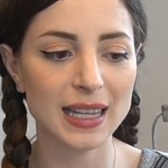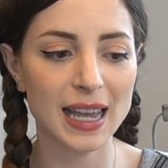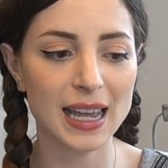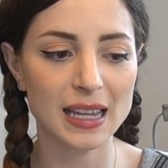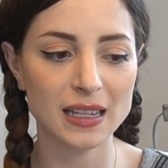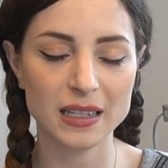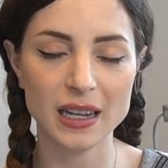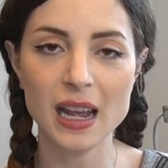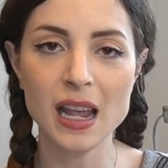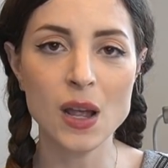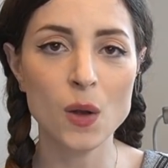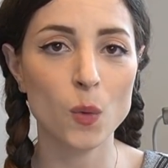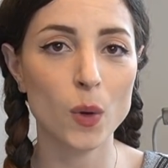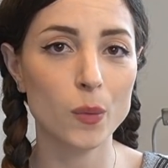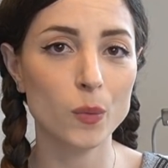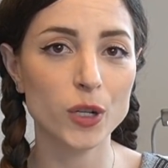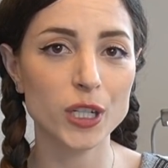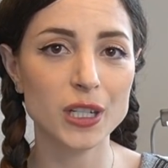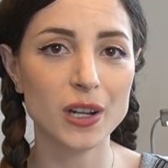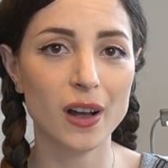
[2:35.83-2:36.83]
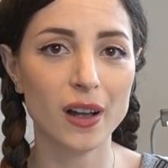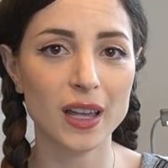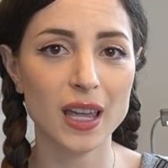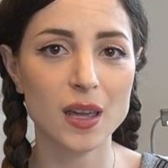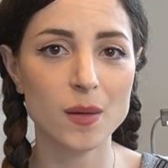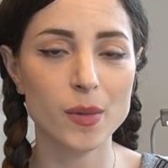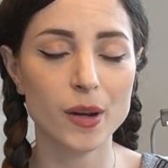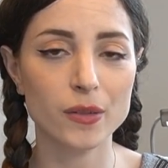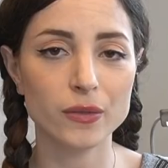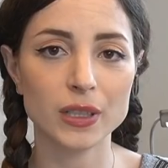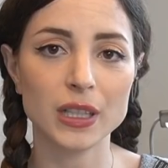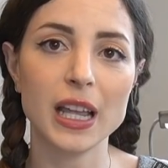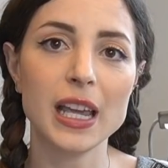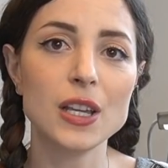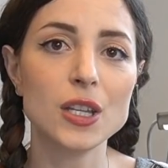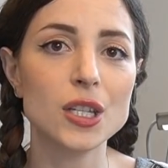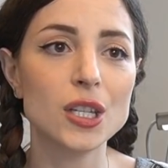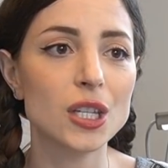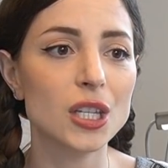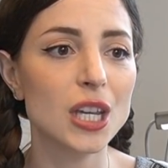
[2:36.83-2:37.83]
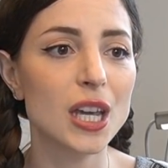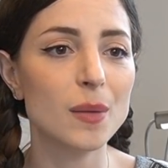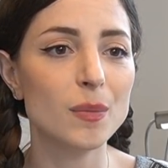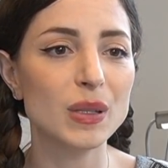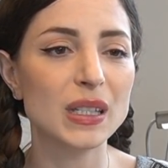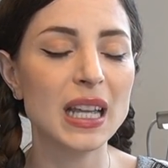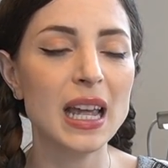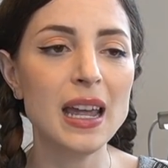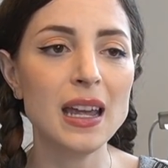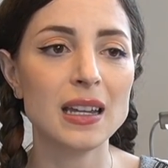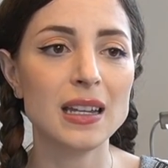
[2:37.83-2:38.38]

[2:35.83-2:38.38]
And when we're talking about relationships,